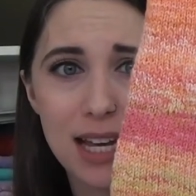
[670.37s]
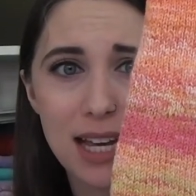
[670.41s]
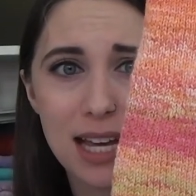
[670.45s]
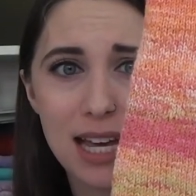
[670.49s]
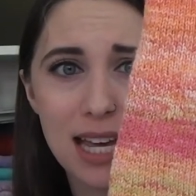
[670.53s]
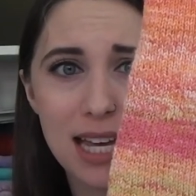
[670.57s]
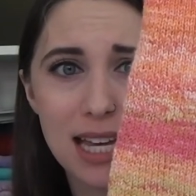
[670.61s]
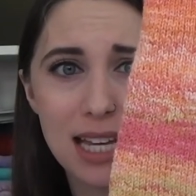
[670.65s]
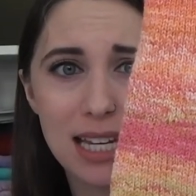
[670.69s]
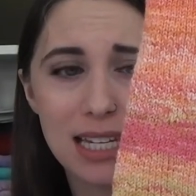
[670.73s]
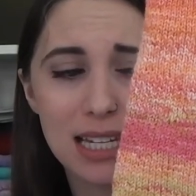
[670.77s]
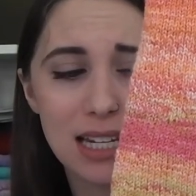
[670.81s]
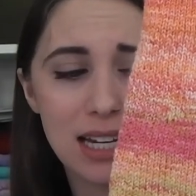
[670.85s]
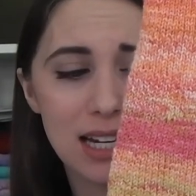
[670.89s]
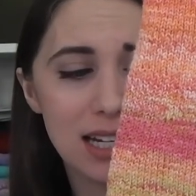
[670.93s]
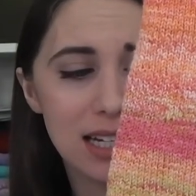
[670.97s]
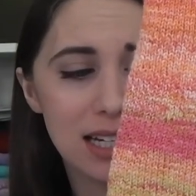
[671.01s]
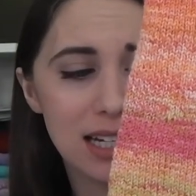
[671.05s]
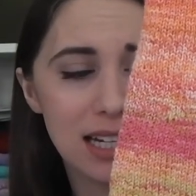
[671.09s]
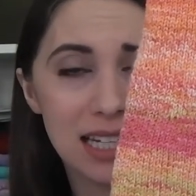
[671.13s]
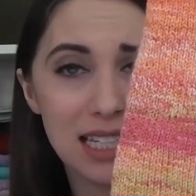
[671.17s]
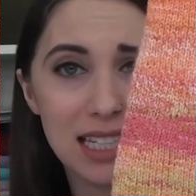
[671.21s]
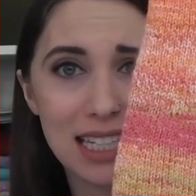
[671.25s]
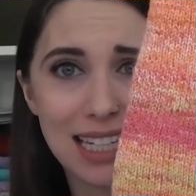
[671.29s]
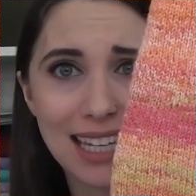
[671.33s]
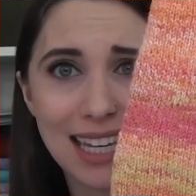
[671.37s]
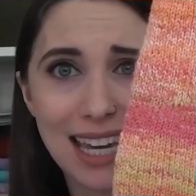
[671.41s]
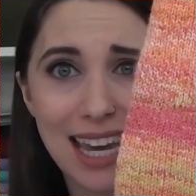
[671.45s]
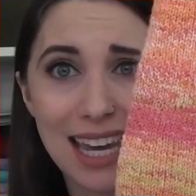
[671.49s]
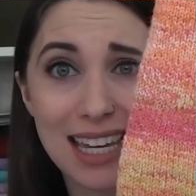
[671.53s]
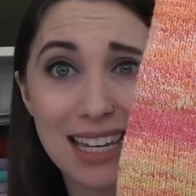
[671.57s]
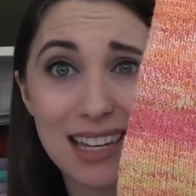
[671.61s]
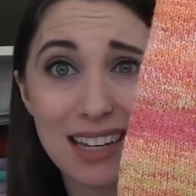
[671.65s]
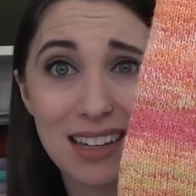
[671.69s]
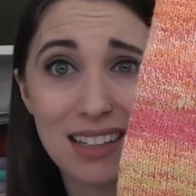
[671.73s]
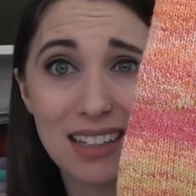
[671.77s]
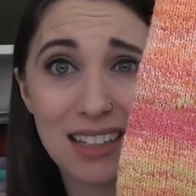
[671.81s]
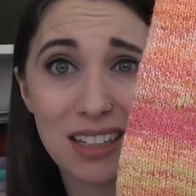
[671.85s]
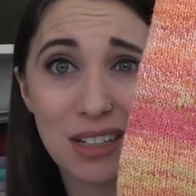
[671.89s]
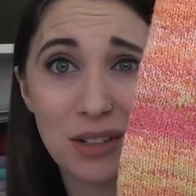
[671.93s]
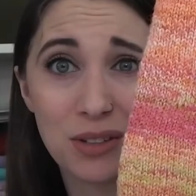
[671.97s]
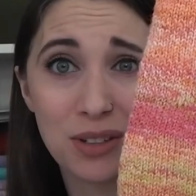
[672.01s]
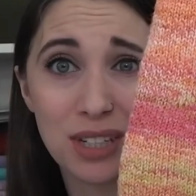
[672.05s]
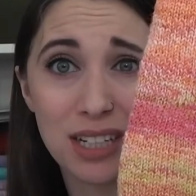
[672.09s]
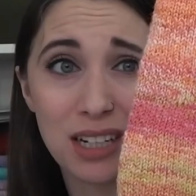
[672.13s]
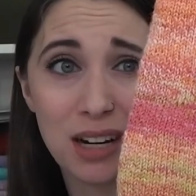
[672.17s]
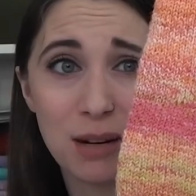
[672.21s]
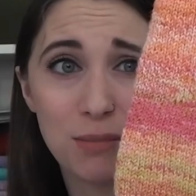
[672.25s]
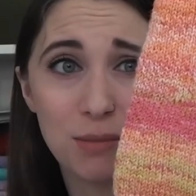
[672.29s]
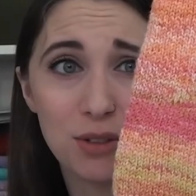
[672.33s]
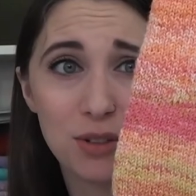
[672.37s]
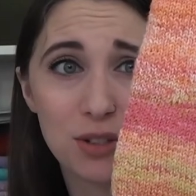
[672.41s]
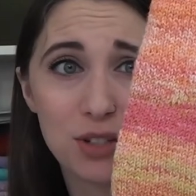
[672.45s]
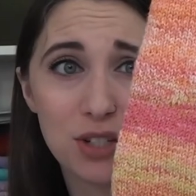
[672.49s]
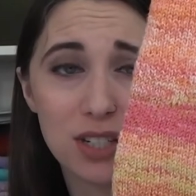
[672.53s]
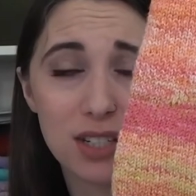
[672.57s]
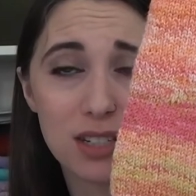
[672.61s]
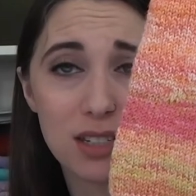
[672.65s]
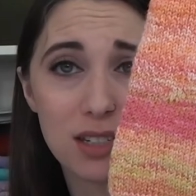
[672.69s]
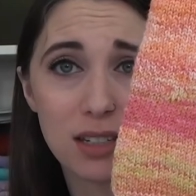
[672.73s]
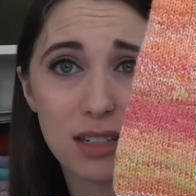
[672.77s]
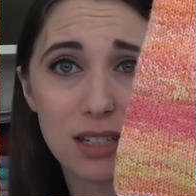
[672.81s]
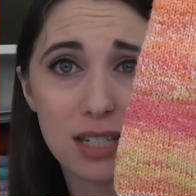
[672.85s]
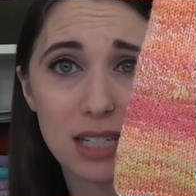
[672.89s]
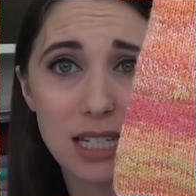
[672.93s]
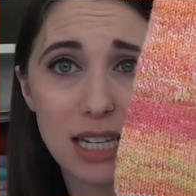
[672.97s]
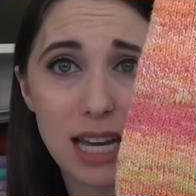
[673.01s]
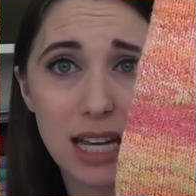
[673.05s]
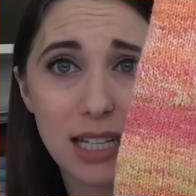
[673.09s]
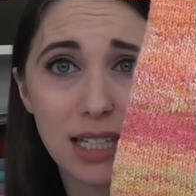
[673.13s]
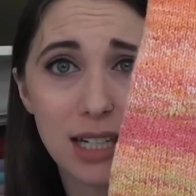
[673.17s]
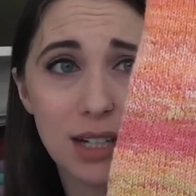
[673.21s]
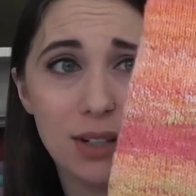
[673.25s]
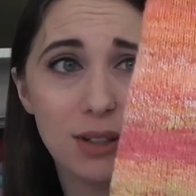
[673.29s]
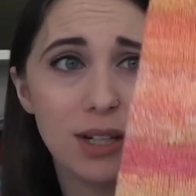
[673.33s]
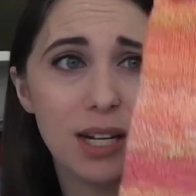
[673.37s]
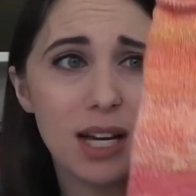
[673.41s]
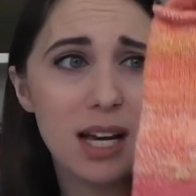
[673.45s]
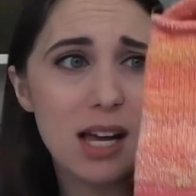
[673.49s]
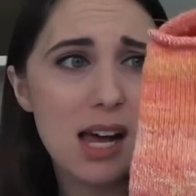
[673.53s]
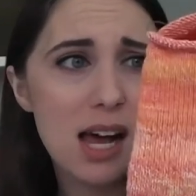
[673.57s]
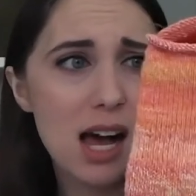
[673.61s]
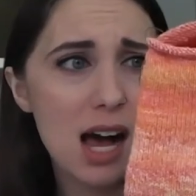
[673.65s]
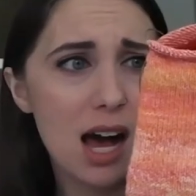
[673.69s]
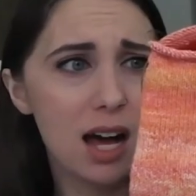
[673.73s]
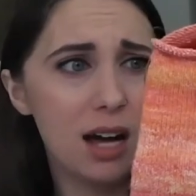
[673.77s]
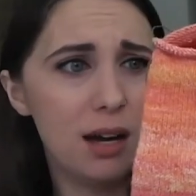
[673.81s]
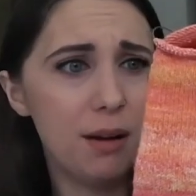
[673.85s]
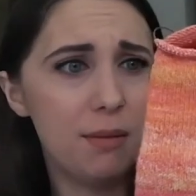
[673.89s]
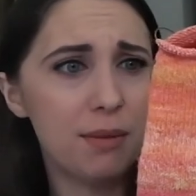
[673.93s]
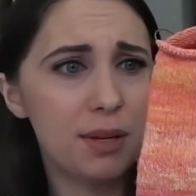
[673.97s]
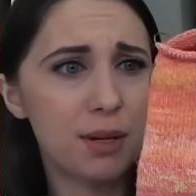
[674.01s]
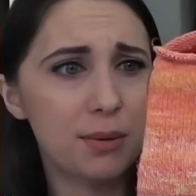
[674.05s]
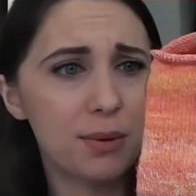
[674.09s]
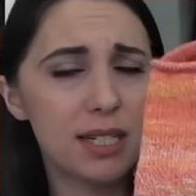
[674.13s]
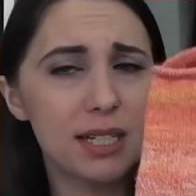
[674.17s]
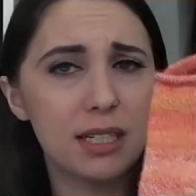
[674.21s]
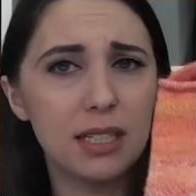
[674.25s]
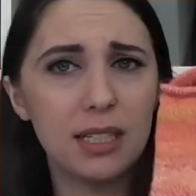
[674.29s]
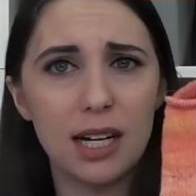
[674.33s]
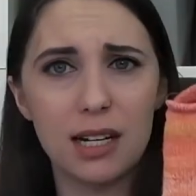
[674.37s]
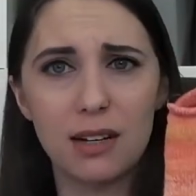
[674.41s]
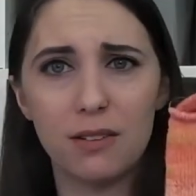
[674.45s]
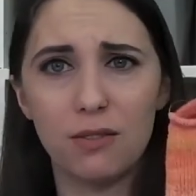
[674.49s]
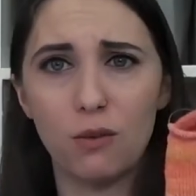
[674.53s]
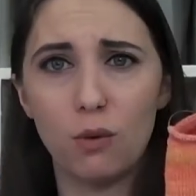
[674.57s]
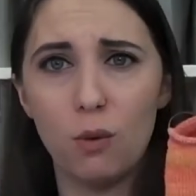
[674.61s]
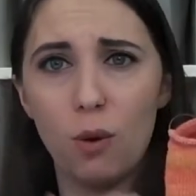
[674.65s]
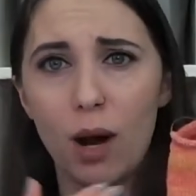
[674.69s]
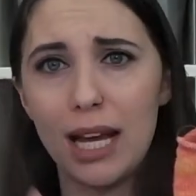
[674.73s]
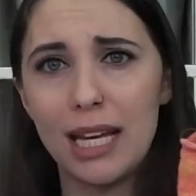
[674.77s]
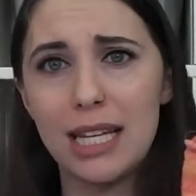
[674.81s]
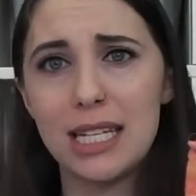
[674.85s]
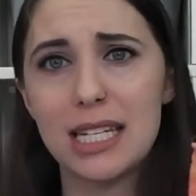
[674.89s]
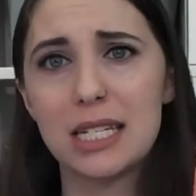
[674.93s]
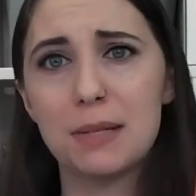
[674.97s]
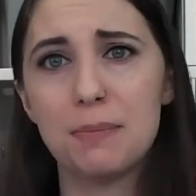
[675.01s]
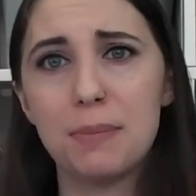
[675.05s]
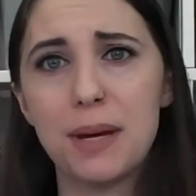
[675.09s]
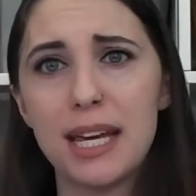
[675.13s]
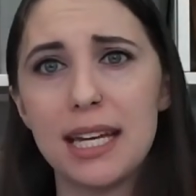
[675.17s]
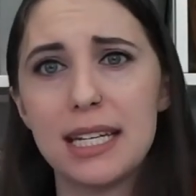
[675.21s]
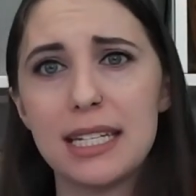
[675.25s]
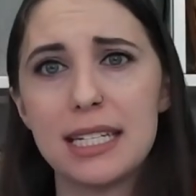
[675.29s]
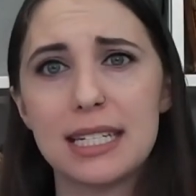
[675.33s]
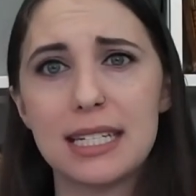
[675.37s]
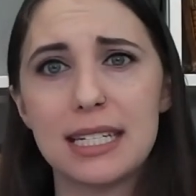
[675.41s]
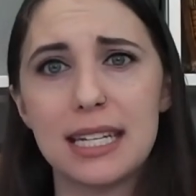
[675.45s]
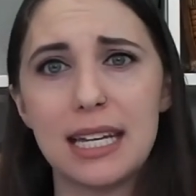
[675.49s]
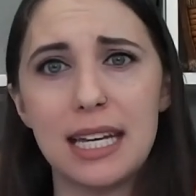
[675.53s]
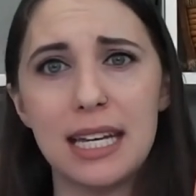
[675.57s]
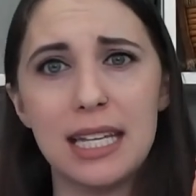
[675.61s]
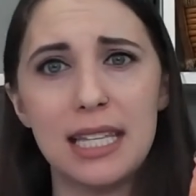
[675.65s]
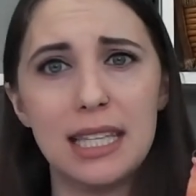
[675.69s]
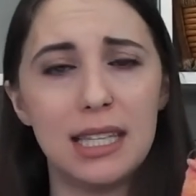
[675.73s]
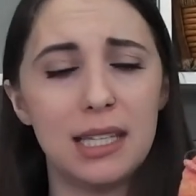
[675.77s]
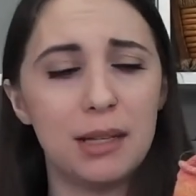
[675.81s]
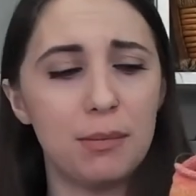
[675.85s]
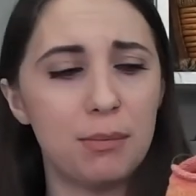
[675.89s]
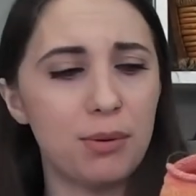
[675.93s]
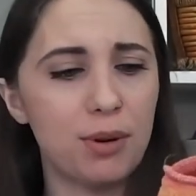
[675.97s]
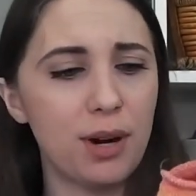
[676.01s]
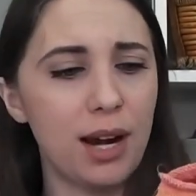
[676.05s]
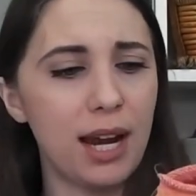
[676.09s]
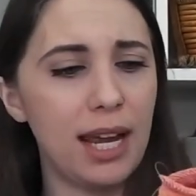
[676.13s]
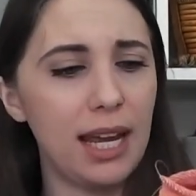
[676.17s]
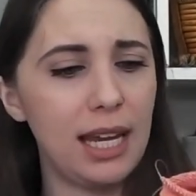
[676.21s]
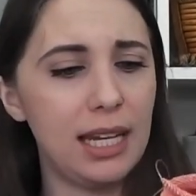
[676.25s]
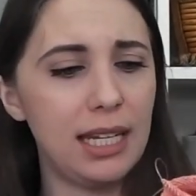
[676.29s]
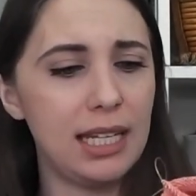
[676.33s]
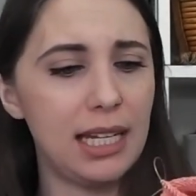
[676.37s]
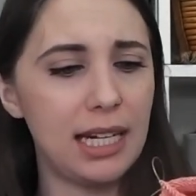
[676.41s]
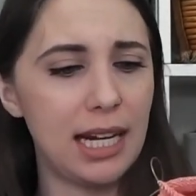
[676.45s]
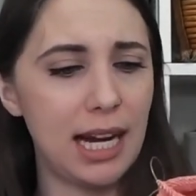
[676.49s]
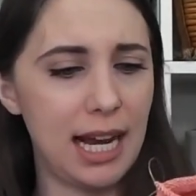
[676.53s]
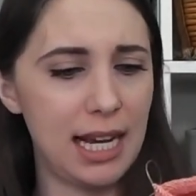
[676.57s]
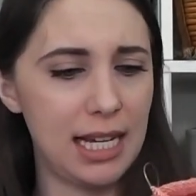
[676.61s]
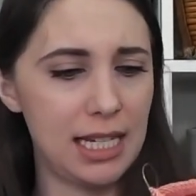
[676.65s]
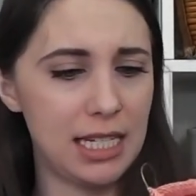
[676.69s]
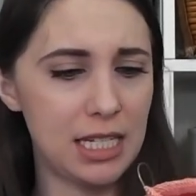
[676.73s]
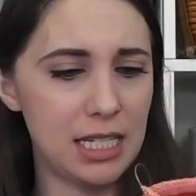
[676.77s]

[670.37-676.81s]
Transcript: in in the cake the green almost just looks yellow uh, there was a lot of white space in the braid that i